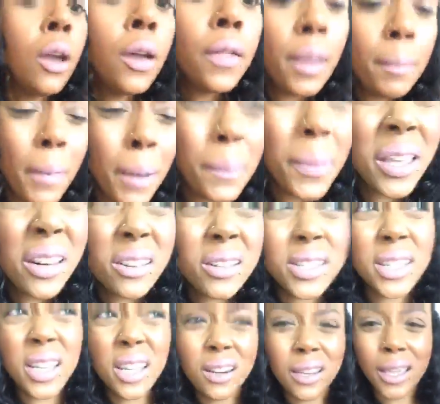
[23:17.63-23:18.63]
That might be under
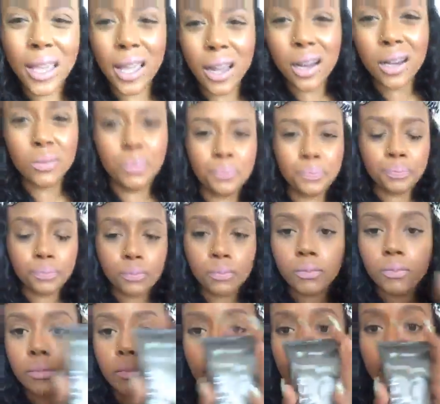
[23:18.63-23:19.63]
skincare.
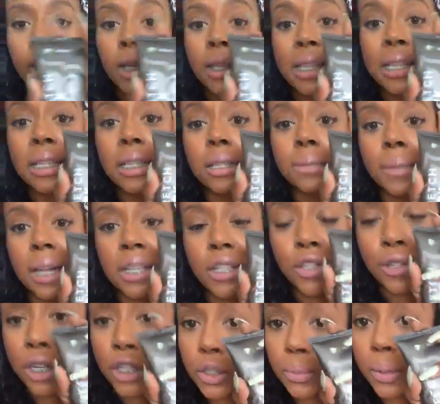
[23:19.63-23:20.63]
This is my
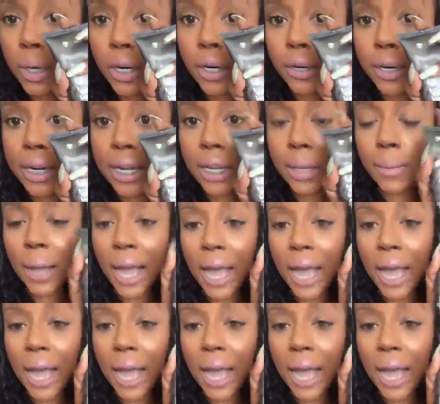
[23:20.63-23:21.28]
stretch mark cream.